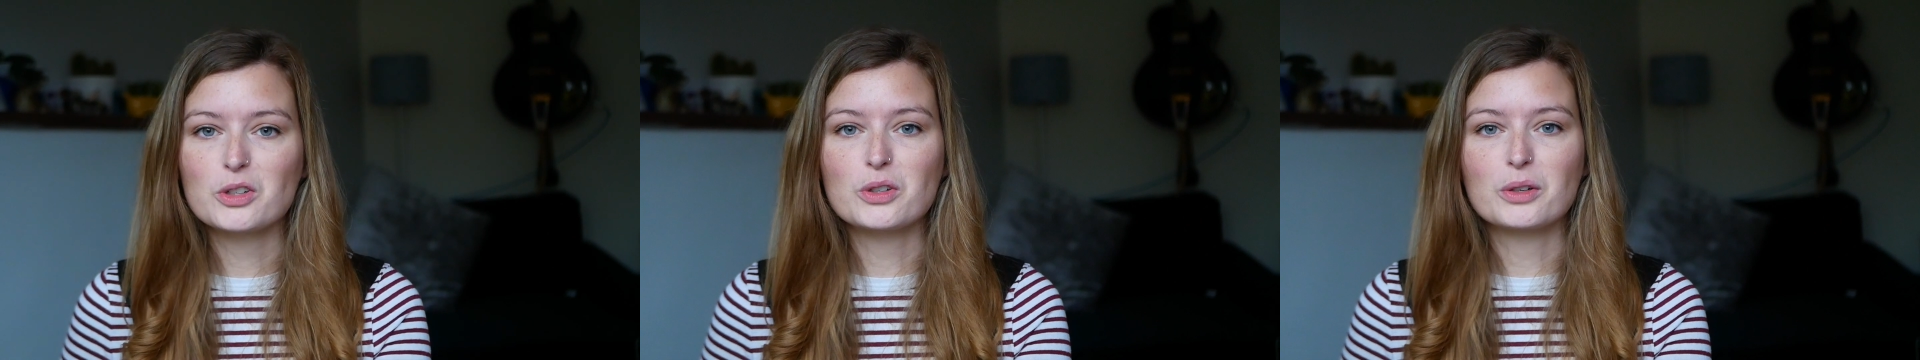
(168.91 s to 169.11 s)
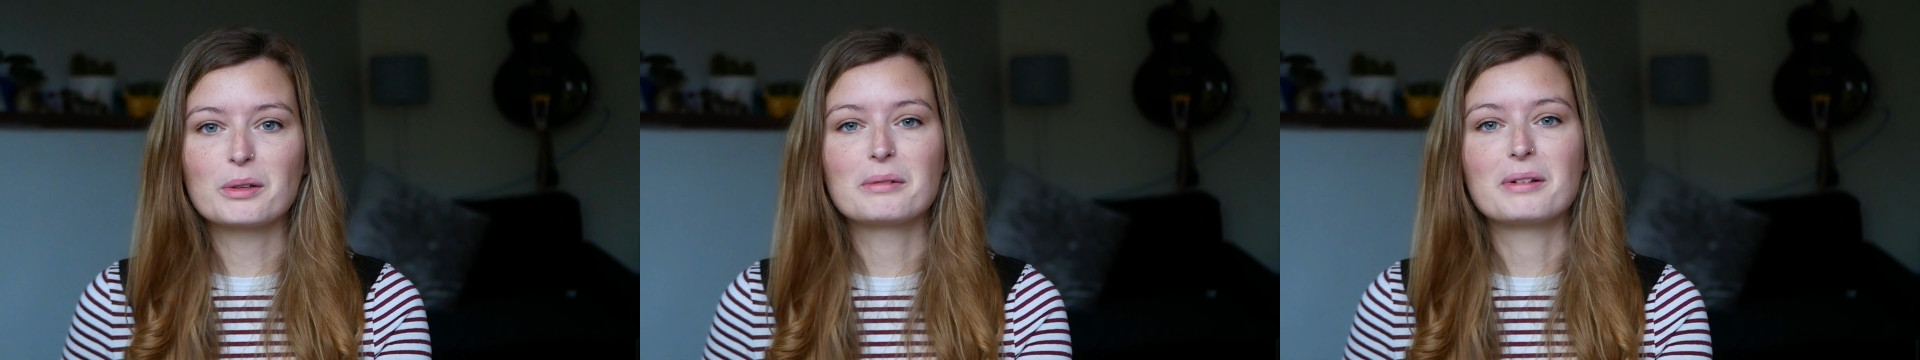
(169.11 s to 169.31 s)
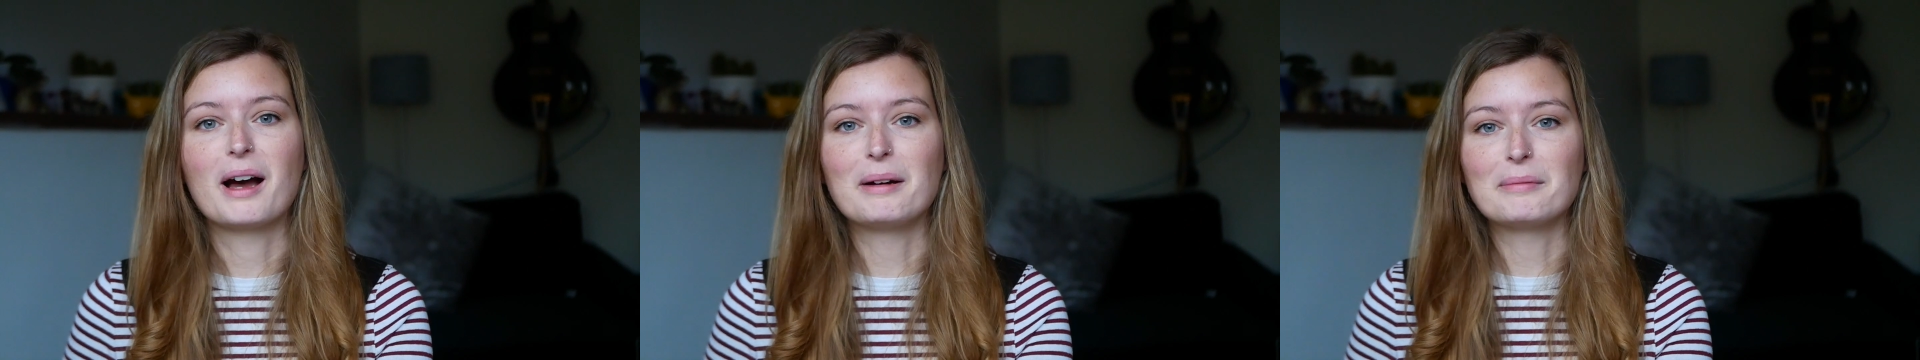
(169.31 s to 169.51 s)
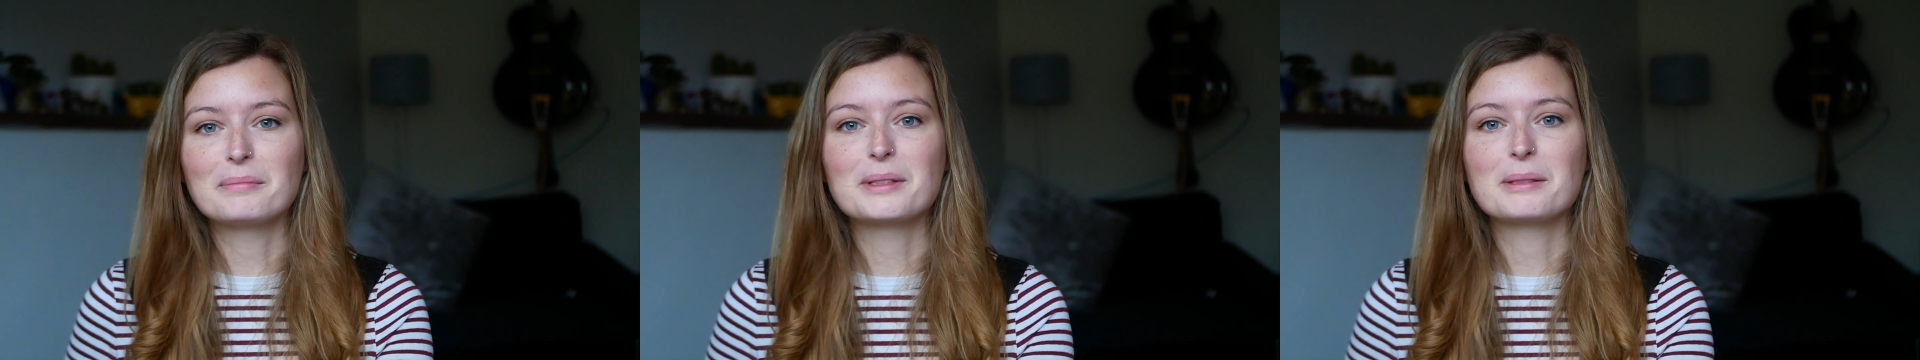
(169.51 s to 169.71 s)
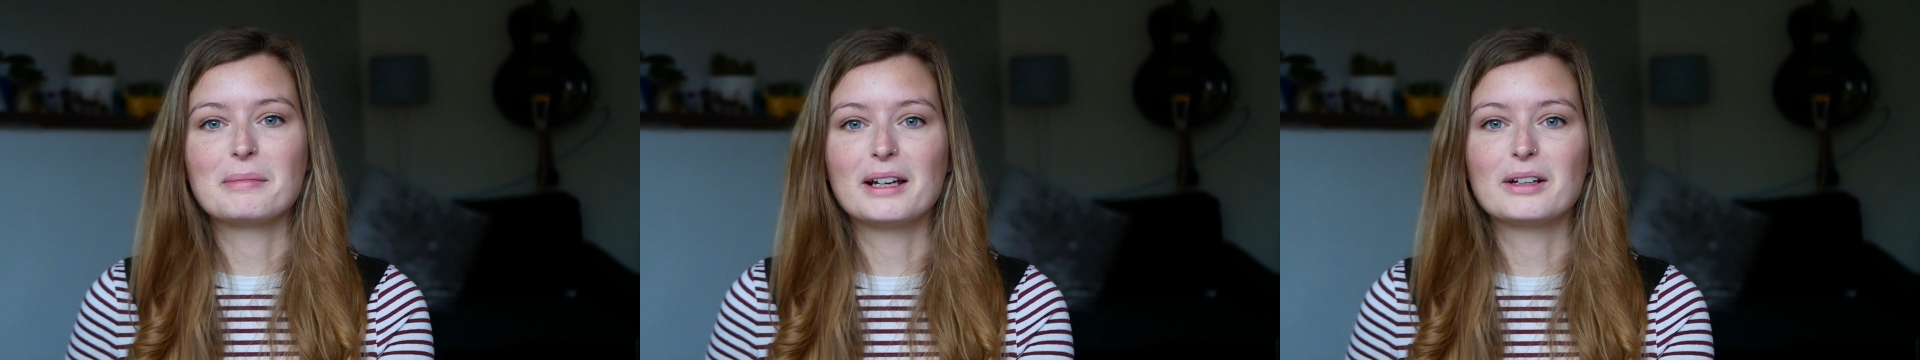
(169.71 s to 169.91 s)
dog
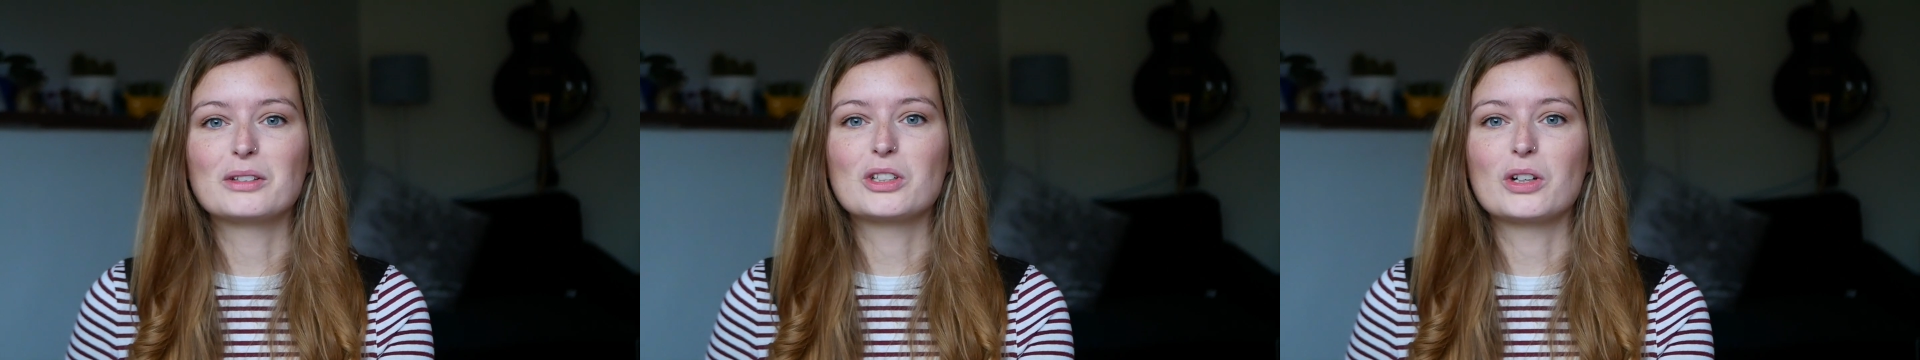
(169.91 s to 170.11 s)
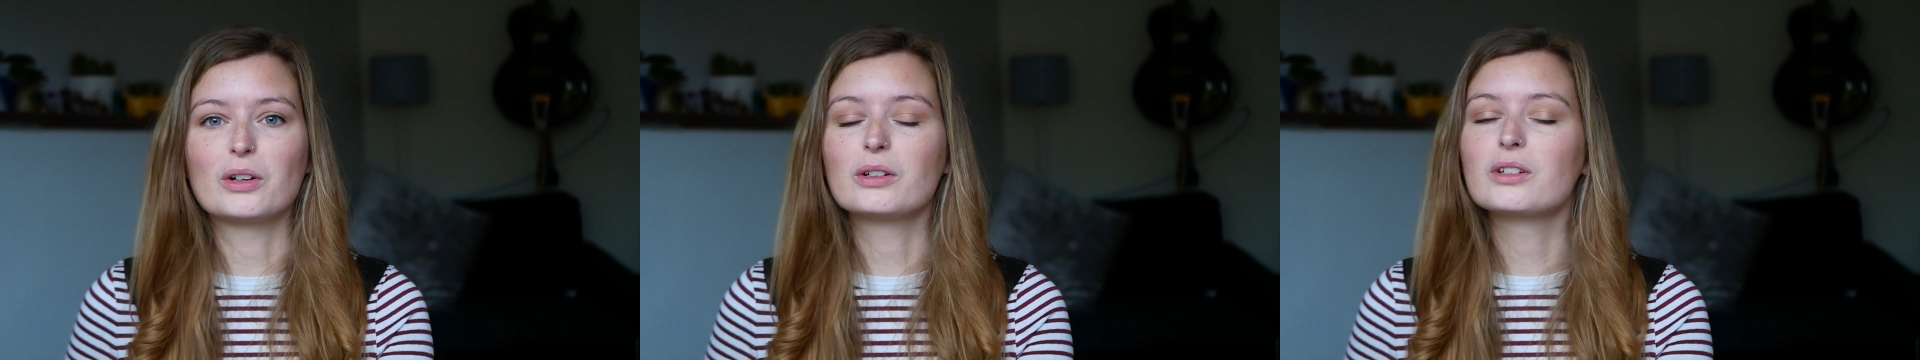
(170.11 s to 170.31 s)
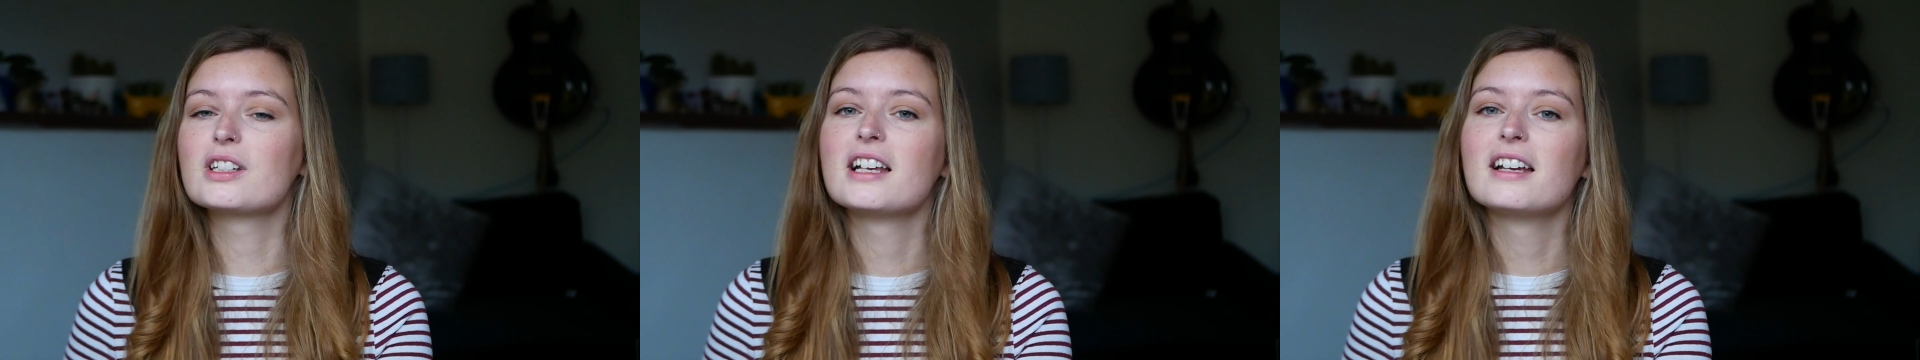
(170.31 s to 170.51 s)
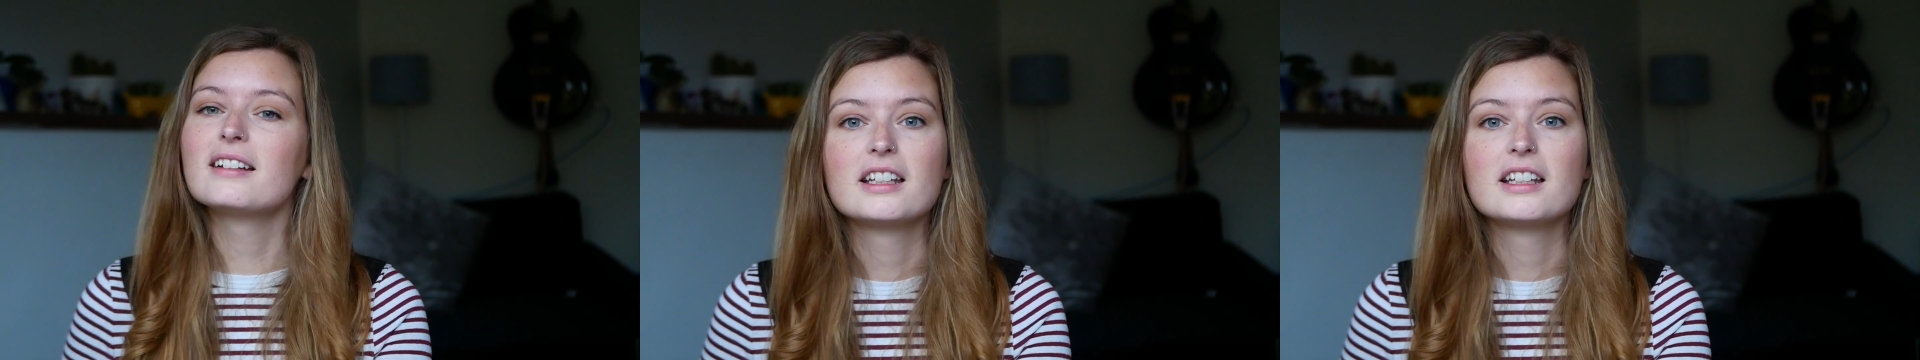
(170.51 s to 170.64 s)
humps male dogs